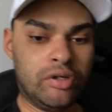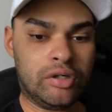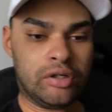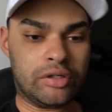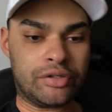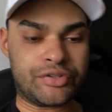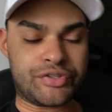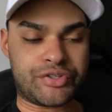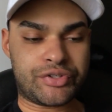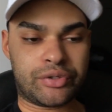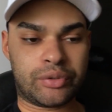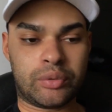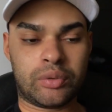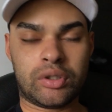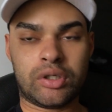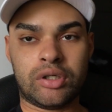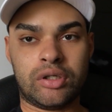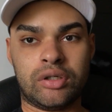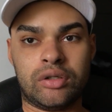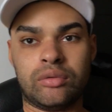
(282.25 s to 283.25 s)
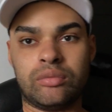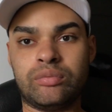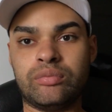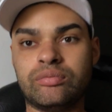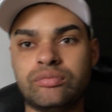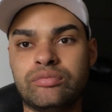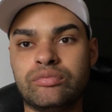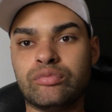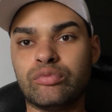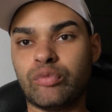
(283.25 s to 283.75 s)
also
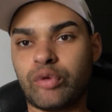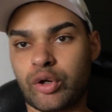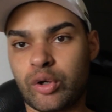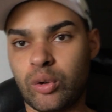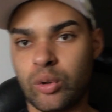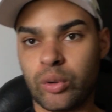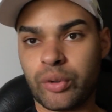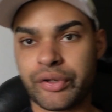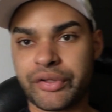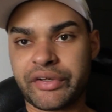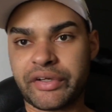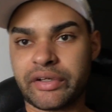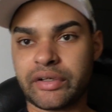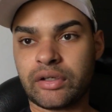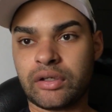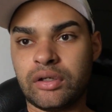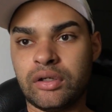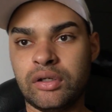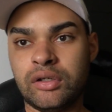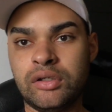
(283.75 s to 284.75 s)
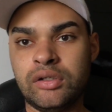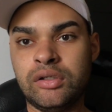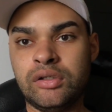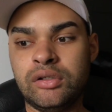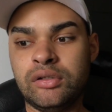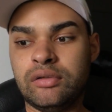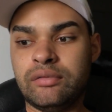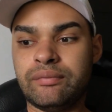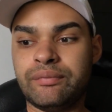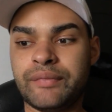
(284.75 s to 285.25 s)
recording
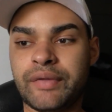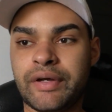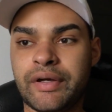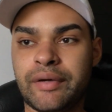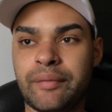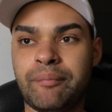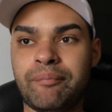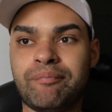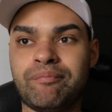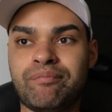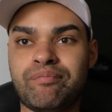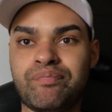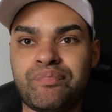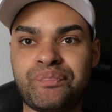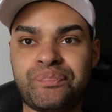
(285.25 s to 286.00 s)
um,